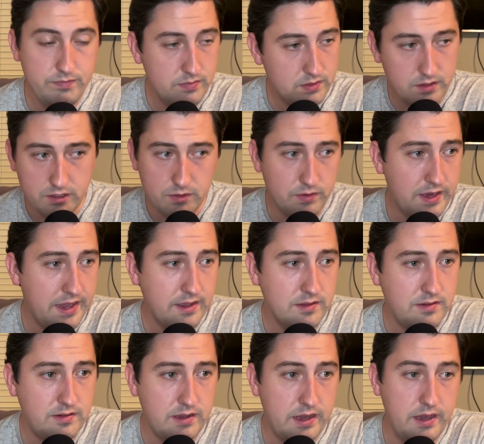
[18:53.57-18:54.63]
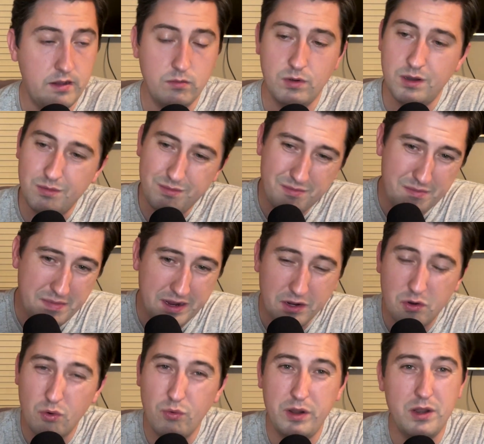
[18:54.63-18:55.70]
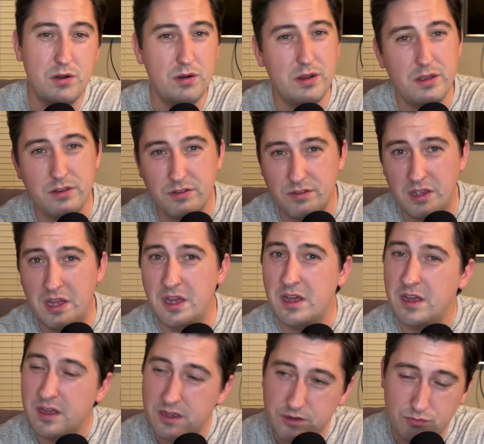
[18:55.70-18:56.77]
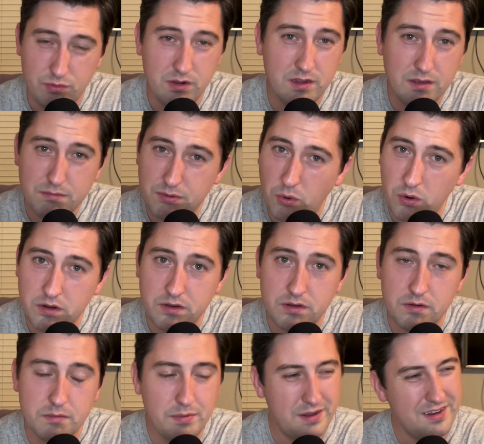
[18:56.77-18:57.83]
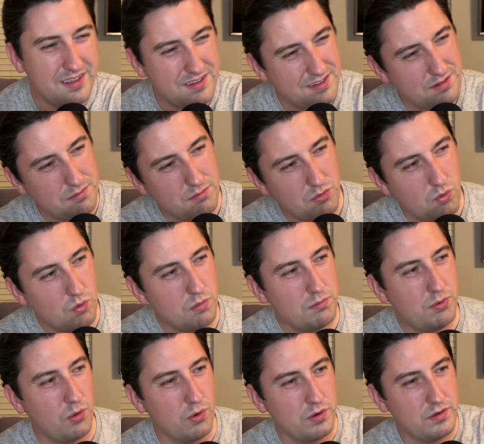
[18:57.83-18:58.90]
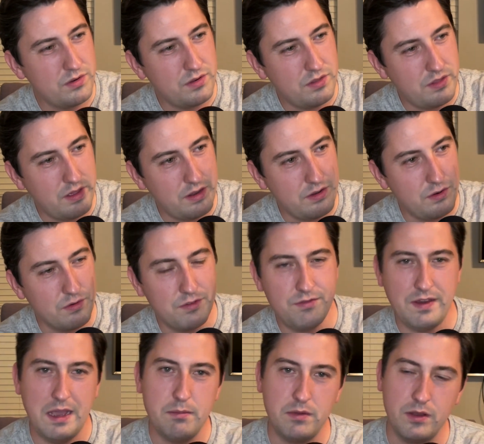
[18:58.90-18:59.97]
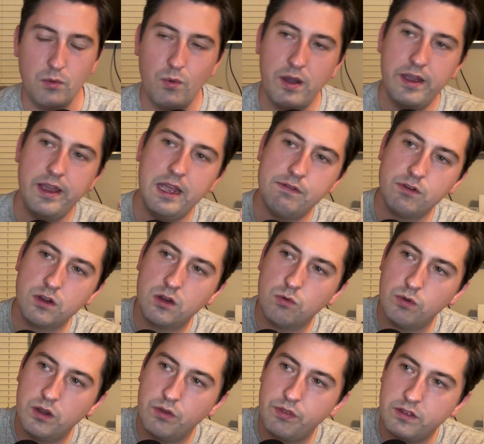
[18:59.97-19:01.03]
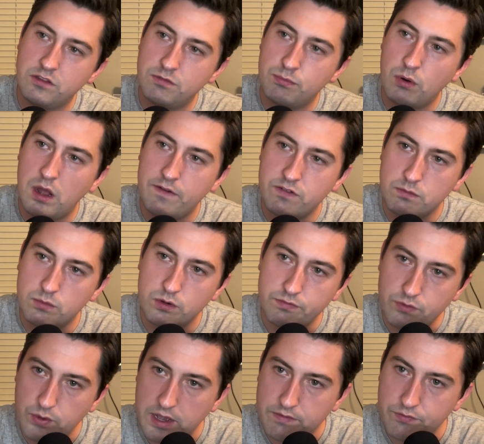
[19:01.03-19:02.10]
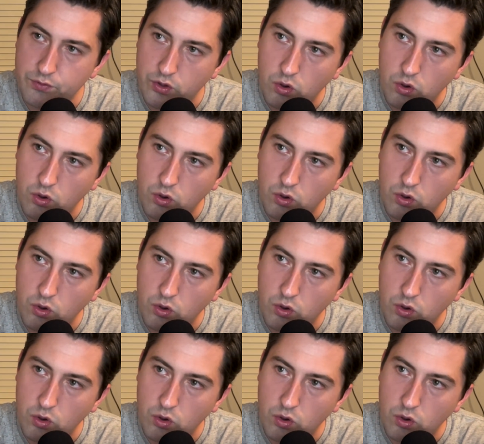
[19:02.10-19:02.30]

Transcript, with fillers: You can't say, well, my career is really important, but is it more important than your family? Why have a career that's profitable if you have no